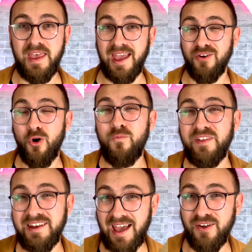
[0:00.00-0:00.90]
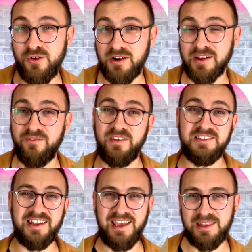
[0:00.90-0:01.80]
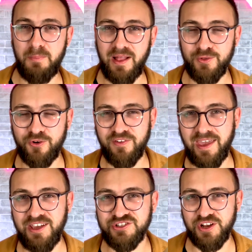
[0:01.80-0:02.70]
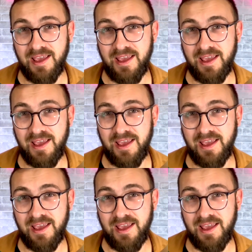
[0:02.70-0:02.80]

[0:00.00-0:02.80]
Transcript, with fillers: And hopefully now you are convinced to hit the bell notification.